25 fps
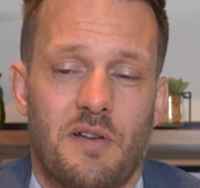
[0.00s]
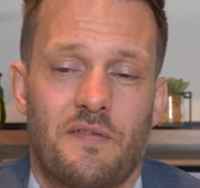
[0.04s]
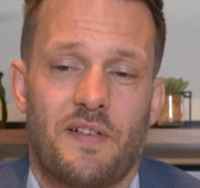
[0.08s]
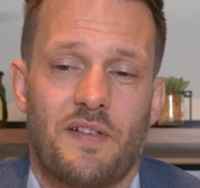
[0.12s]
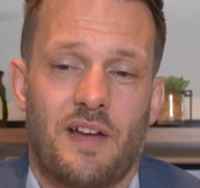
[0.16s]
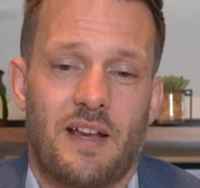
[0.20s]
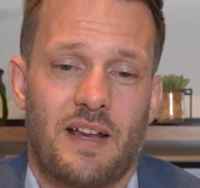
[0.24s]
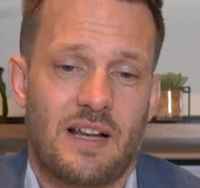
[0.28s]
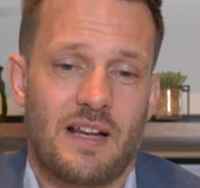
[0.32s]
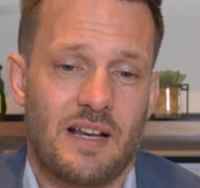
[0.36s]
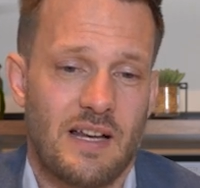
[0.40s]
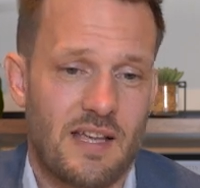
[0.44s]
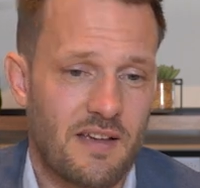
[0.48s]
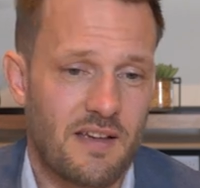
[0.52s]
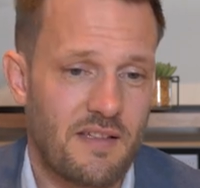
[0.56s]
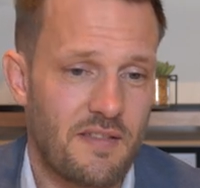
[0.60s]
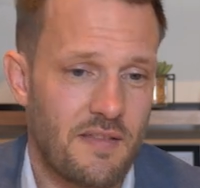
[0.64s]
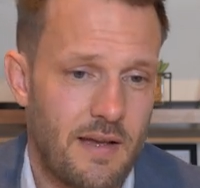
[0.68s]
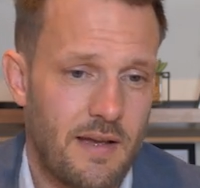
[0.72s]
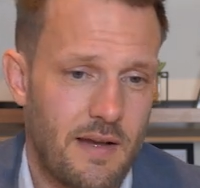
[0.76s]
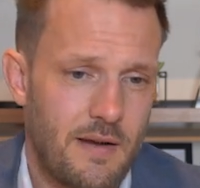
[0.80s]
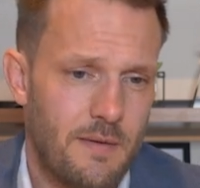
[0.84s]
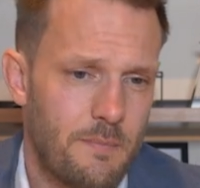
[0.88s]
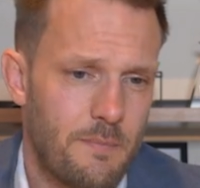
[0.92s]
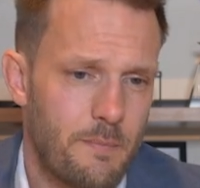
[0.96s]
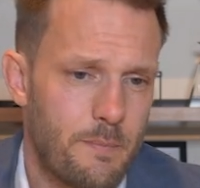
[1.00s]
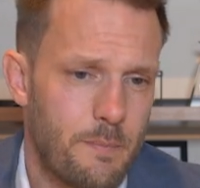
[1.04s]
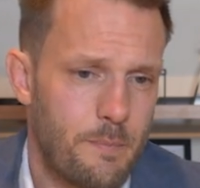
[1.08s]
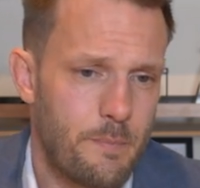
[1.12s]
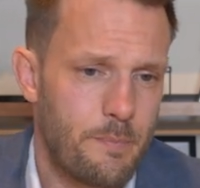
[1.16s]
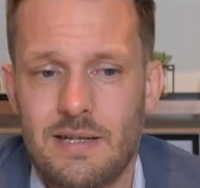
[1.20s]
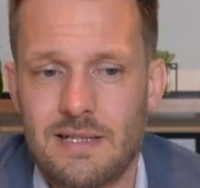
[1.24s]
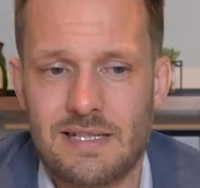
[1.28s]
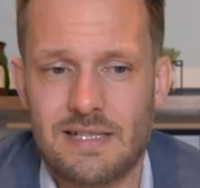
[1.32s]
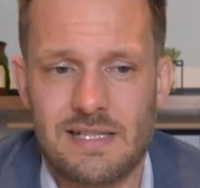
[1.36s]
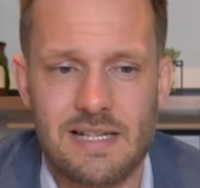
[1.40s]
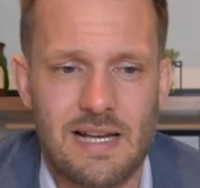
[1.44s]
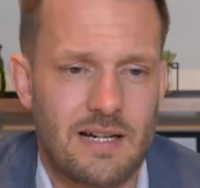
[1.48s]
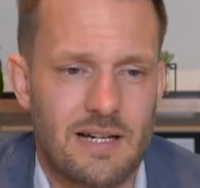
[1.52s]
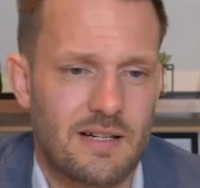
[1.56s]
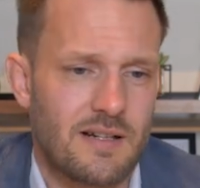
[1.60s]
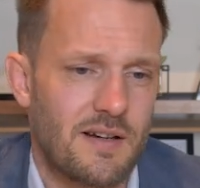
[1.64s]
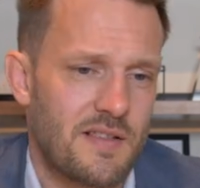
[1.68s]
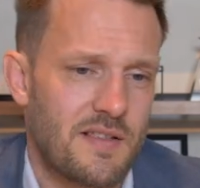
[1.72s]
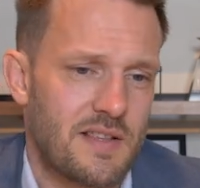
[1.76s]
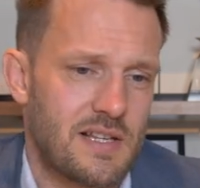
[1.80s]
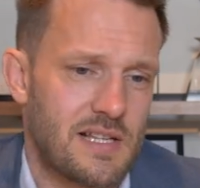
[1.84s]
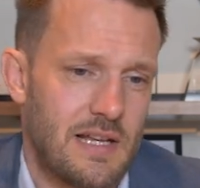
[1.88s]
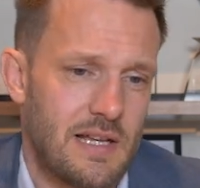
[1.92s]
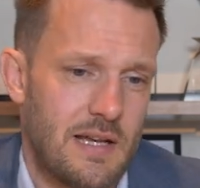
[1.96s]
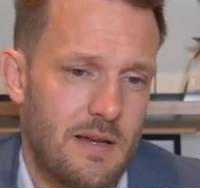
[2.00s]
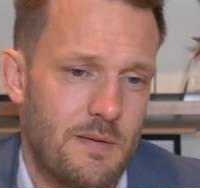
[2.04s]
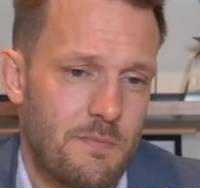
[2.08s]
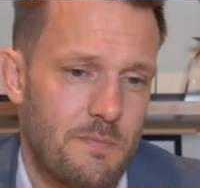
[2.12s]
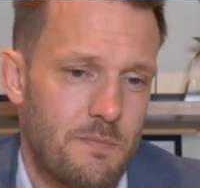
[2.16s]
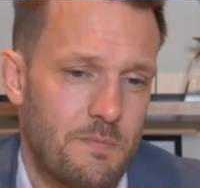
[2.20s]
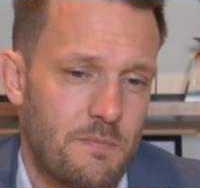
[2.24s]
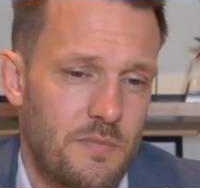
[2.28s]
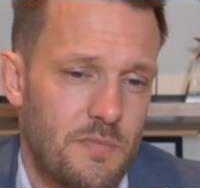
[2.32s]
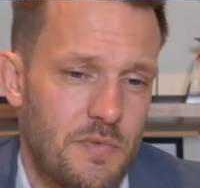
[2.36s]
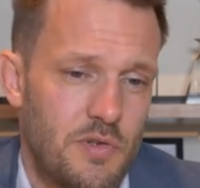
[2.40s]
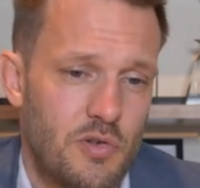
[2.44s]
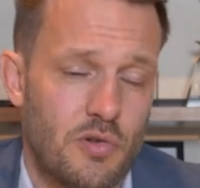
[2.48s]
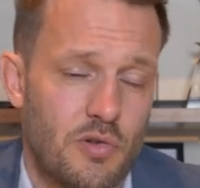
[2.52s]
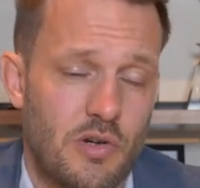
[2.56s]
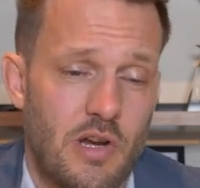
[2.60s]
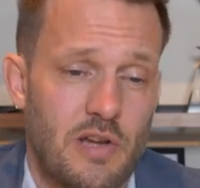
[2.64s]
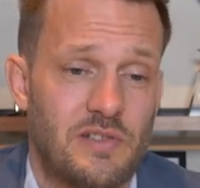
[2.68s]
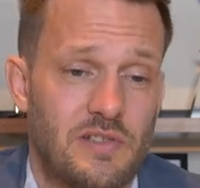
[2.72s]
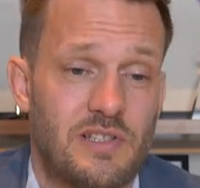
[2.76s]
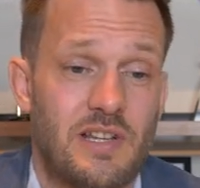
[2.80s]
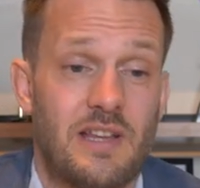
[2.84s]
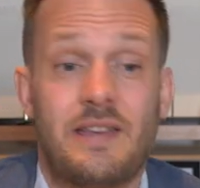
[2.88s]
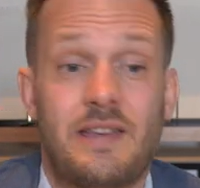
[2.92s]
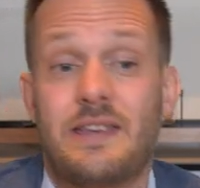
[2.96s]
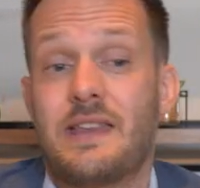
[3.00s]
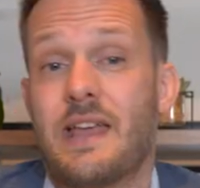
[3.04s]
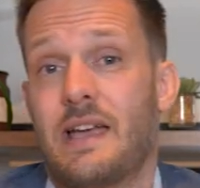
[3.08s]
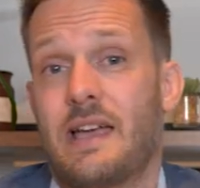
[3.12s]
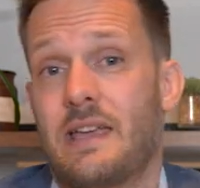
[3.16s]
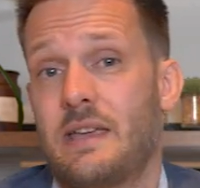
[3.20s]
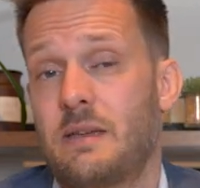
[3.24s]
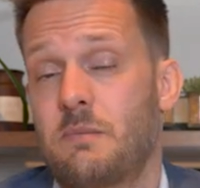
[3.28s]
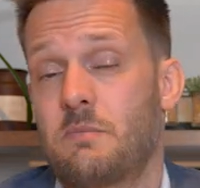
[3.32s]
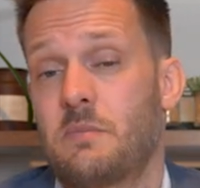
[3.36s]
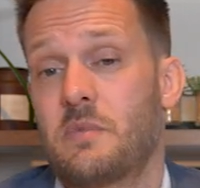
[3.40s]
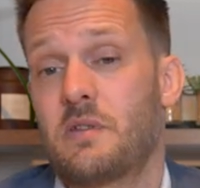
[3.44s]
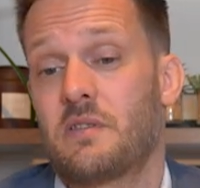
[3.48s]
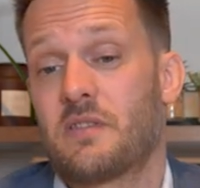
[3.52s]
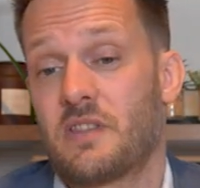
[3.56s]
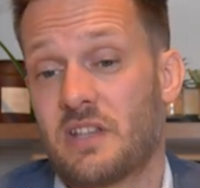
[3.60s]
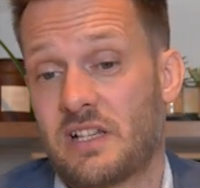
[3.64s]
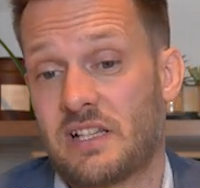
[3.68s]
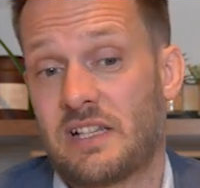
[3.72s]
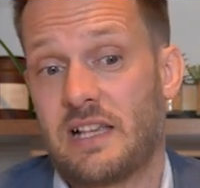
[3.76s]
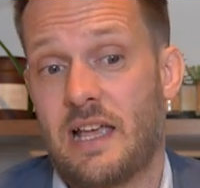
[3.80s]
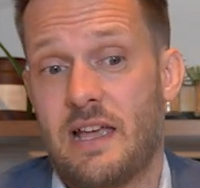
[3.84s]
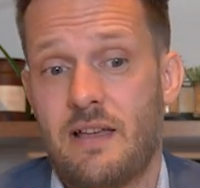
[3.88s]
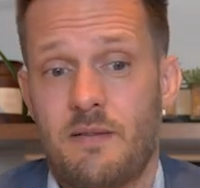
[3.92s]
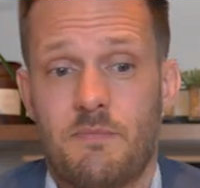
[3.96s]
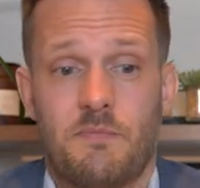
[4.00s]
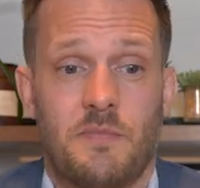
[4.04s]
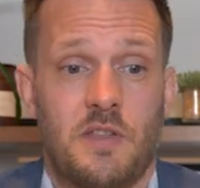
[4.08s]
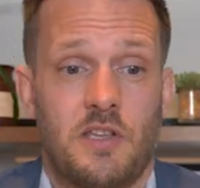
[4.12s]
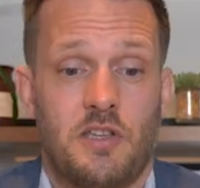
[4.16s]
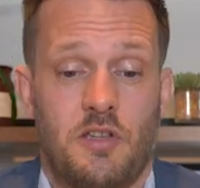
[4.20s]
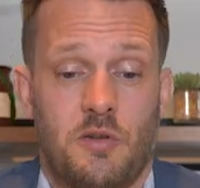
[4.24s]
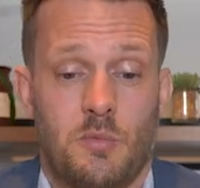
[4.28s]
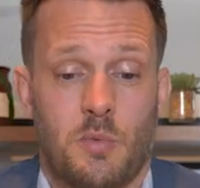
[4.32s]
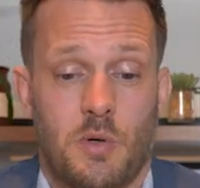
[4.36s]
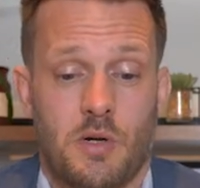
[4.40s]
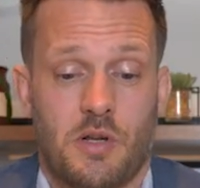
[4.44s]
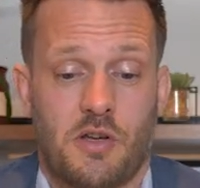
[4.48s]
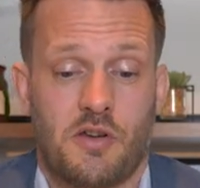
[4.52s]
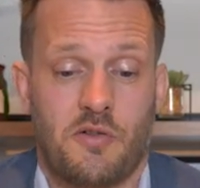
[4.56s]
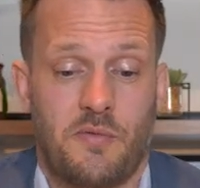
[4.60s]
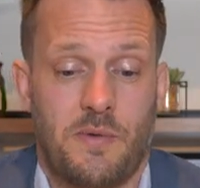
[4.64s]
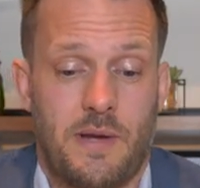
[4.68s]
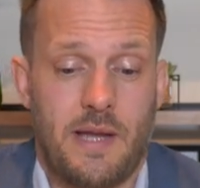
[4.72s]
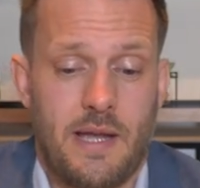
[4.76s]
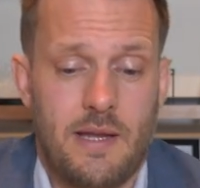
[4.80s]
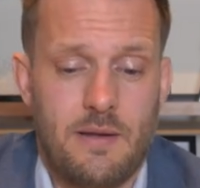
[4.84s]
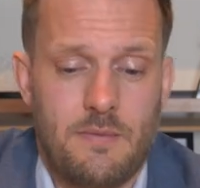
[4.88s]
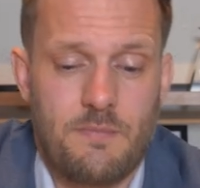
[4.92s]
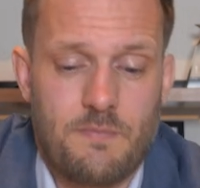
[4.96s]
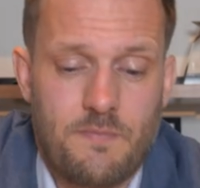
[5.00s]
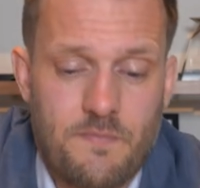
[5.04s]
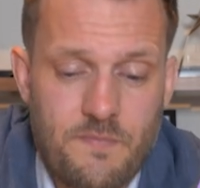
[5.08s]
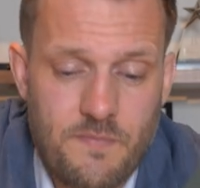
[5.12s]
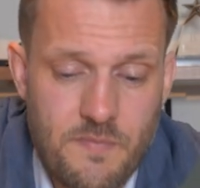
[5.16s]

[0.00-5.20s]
if I click there, exactly the same. You're going to name the set that you wanna create.